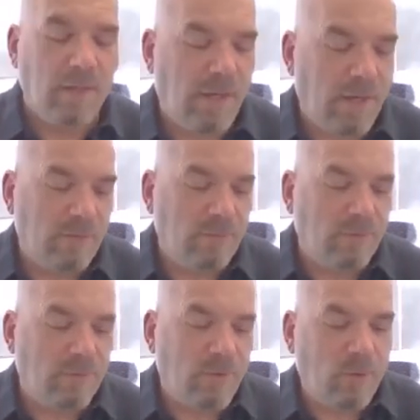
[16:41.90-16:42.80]

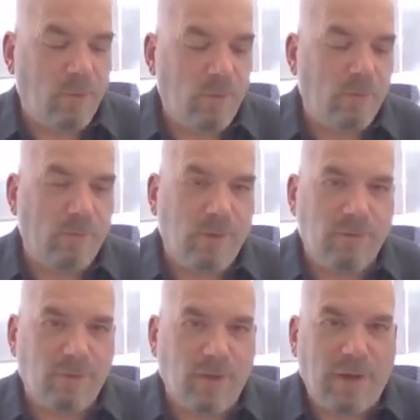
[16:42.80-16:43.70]
And so
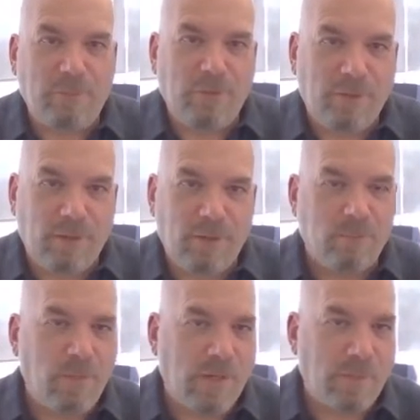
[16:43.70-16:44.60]
it's an opportunity
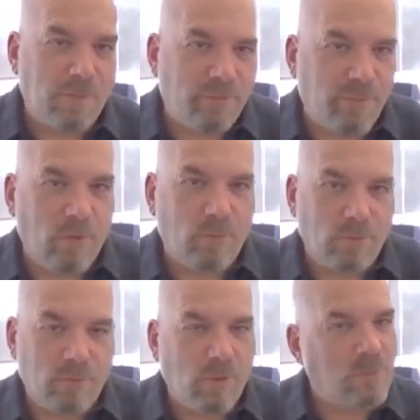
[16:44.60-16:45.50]
to pick up the
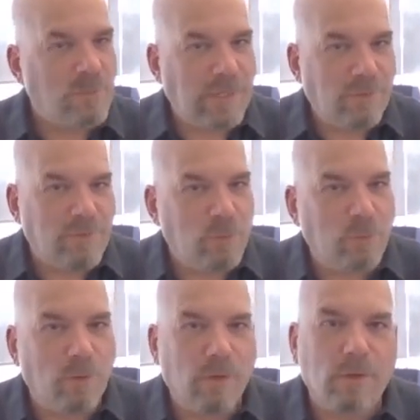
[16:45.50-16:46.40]
phone, go take the
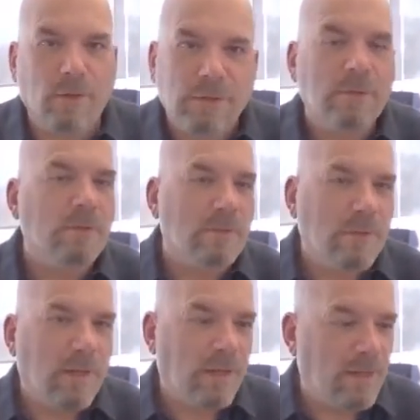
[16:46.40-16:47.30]
tour,
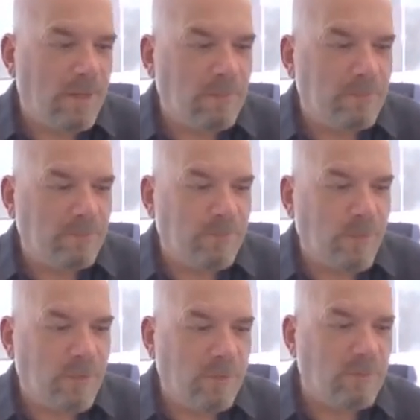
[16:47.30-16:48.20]

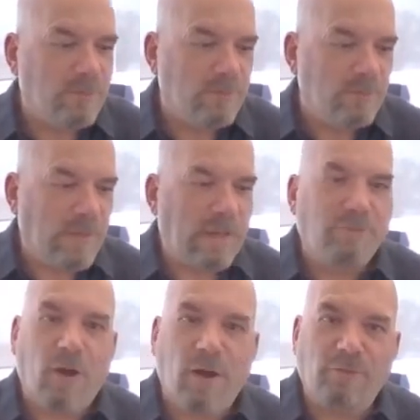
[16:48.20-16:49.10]
you know,
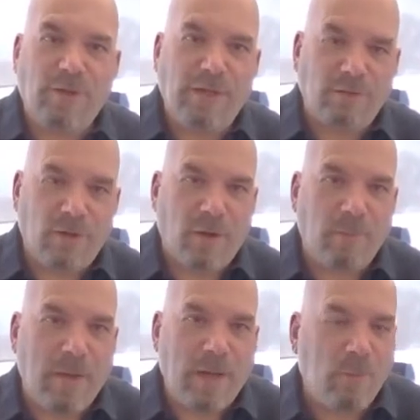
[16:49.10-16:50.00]
have coffee and talk
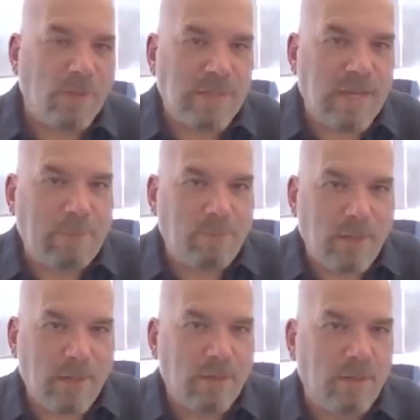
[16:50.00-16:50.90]
about what's
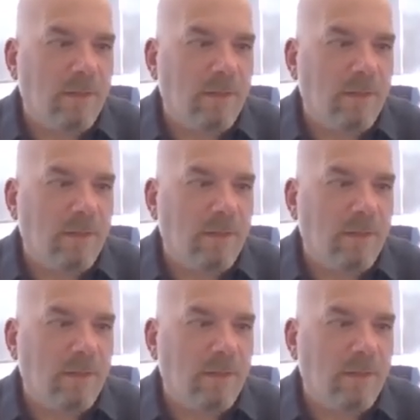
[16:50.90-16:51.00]
happening.